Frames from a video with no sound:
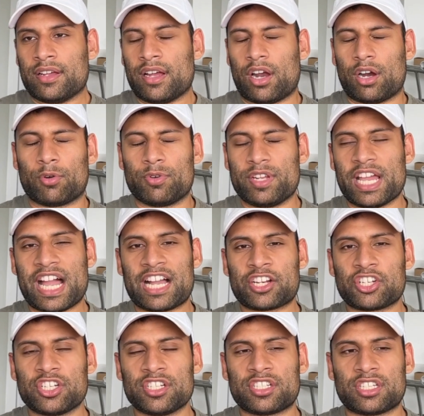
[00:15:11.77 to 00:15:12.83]
a
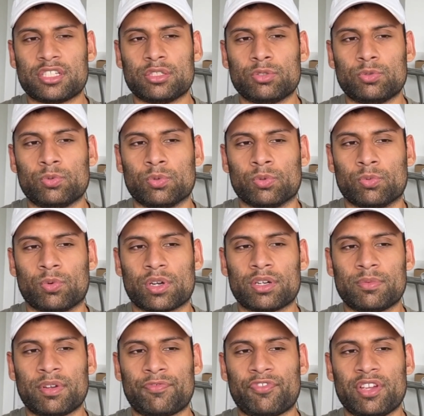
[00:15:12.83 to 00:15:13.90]
reaction to one of
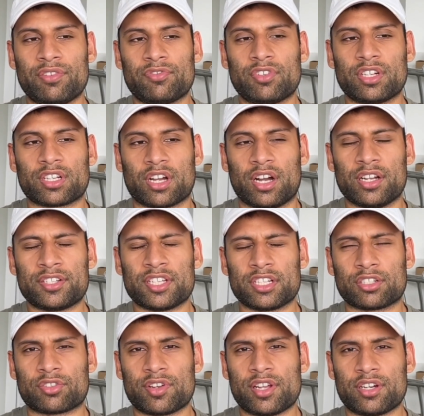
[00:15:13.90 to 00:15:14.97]
my favorite
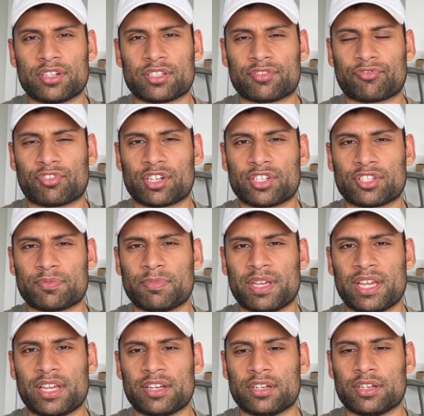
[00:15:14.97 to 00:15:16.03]
content creators, First
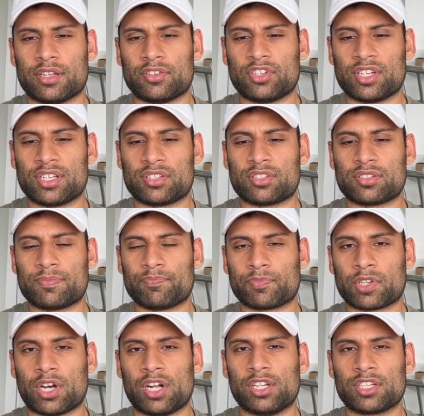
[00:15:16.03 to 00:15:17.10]
Man, just
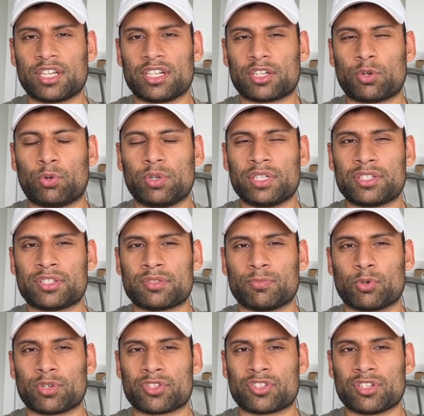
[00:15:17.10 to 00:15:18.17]
calling it quits
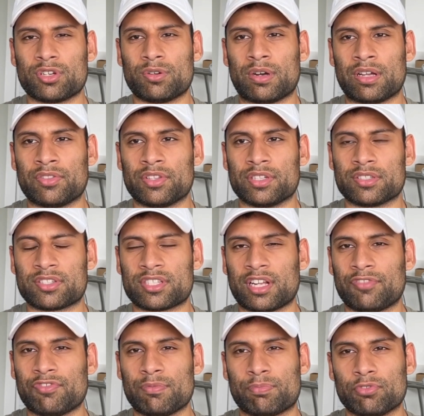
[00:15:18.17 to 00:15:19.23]
more so on the
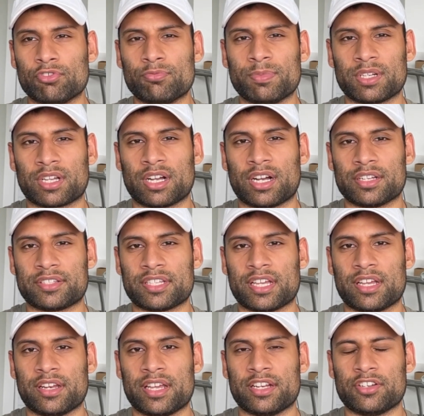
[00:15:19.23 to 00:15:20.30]
self improvement
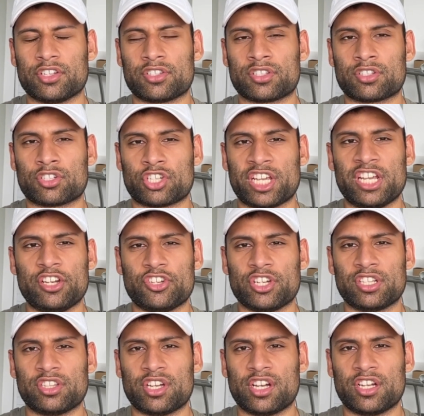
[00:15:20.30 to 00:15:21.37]
content and just
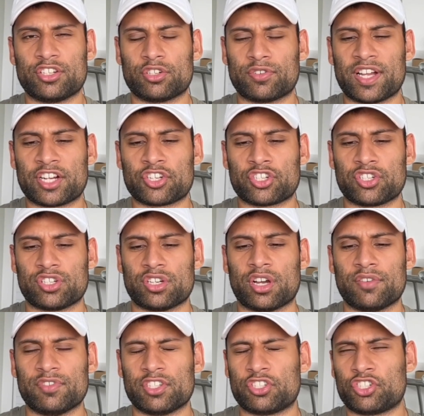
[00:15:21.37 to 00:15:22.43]
changing the direction
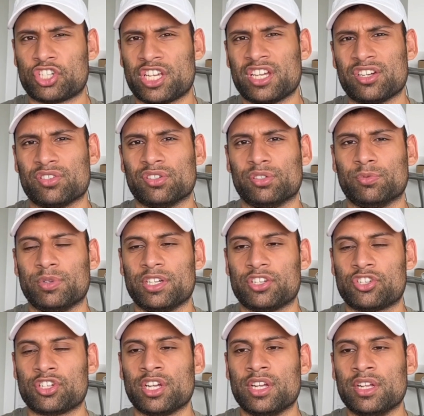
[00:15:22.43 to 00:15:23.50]
of his channel, which